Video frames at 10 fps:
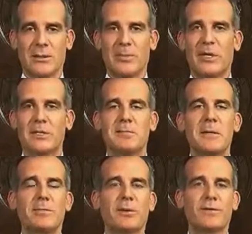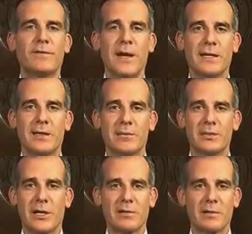Because people are finding
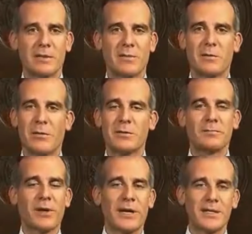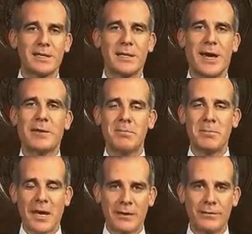themselves in some of the most pressing and
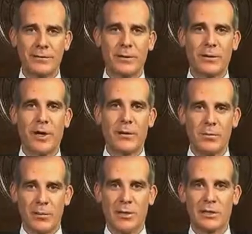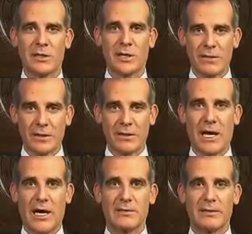painful moments of their
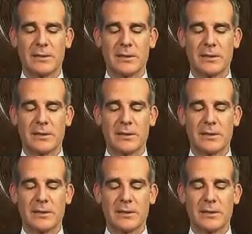lives.